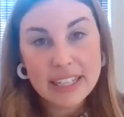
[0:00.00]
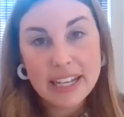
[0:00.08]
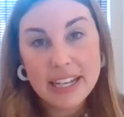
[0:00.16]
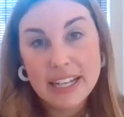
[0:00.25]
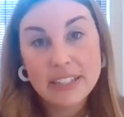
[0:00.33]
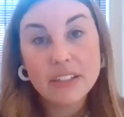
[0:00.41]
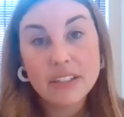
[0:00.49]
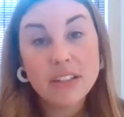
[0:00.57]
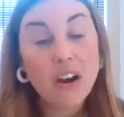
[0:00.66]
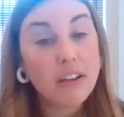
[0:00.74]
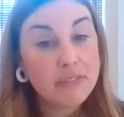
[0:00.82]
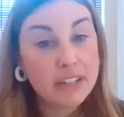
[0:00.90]
and
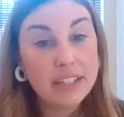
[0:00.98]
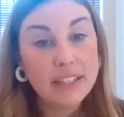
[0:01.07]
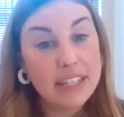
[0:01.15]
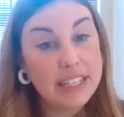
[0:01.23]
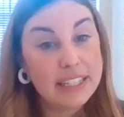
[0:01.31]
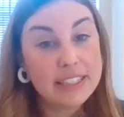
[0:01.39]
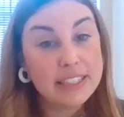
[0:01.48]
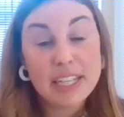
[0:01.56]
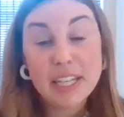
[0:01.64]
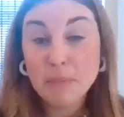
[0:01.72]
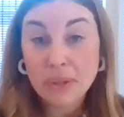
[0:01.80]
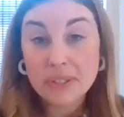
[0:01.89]
often it's
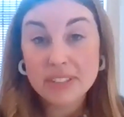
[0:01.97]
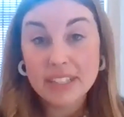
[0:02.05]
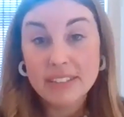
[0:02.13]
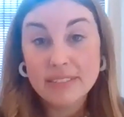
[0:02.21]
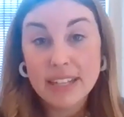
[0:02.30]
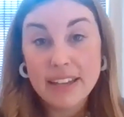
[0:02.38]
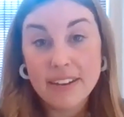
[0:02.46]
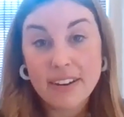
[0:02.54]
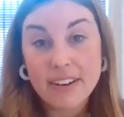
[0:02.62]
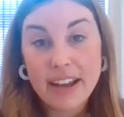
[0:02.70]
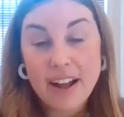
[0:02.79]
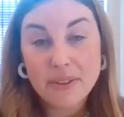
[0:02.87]
in person in
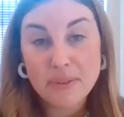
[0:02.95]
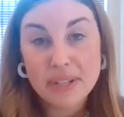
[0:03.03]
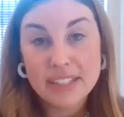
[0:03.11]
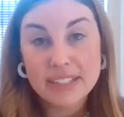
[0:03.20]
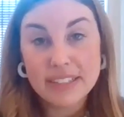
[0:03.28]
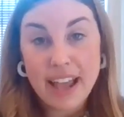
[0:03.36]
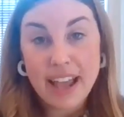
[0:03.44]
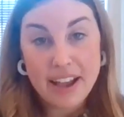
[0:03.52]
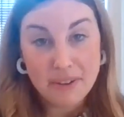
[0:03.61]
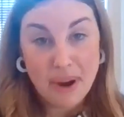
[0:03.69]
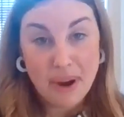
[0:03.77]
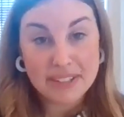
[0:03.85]
our galleries
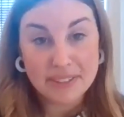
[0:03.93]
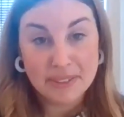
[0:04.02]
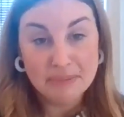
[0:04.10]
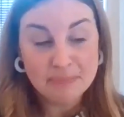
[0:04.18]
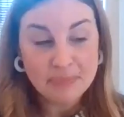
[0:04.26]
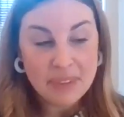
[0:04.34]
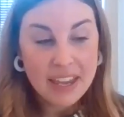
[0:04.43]
at Krasl.